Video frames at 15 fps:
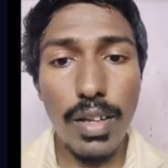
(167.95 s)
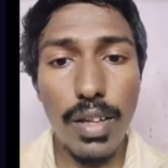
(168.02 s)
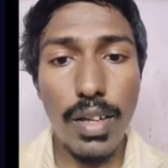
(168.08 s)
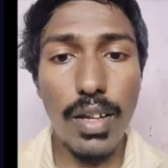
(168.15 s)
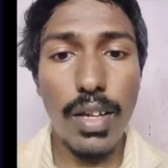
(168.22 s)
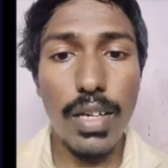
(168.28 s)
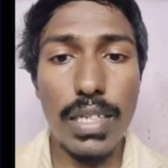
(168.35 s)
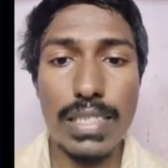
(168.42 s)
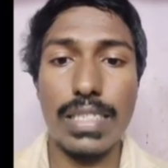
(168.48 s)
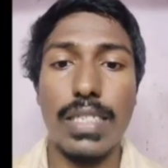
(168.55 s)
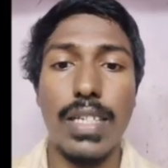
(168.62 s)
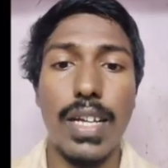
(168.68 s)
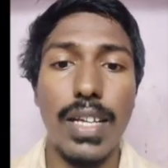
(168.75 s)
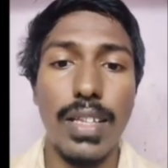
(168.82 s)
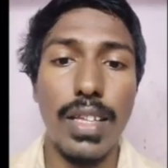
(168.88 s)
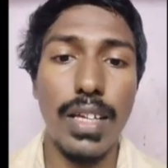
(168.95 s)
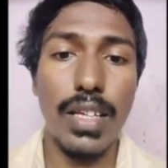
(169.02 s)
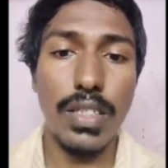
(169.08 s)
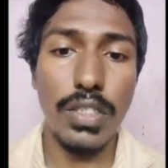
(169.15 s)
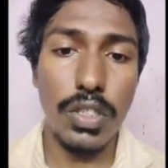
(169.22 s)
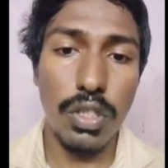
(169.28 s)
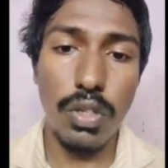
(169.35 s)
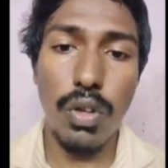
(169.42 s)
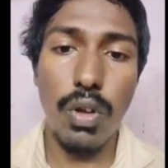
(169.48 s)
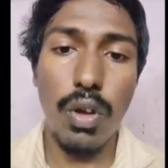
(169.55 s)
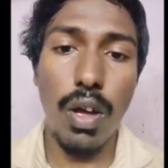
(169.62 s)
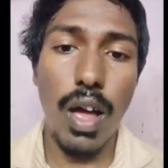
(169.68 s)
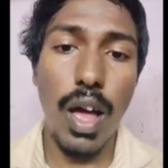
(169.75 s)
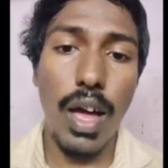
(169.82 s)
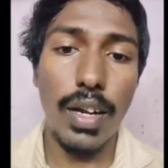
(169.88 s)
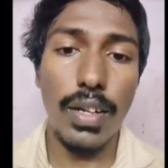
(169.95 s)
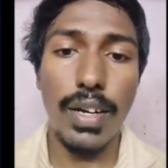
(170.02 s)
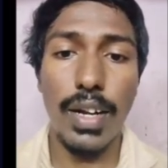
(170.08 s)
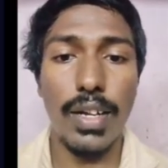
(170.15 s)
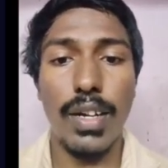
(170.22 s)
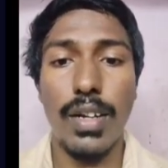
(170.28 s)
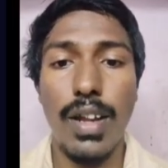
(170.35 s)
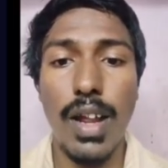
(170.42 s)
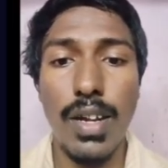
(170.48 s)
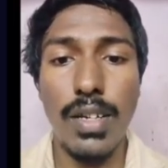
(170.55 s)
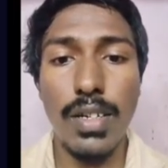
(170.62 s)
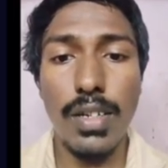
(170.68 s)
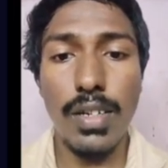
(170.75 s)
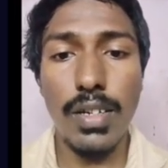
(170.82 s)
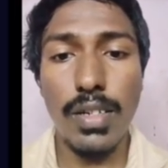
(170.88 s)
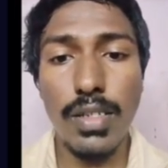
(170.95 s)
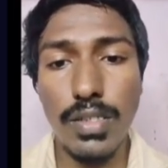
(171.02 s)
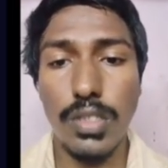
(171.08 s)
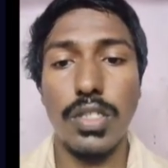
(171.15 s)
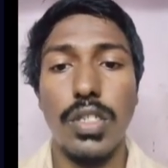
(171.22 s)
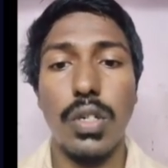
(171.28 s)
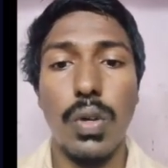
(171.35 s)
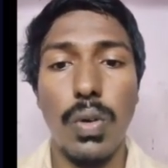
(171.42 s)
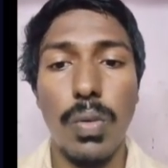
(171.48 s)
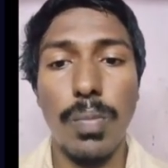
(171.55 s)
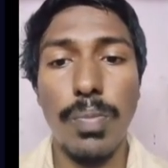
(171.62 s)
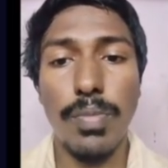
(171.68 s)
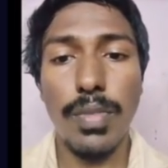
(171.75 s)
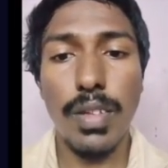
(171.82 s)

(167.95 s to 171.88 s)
It's either 0 or greater than 0.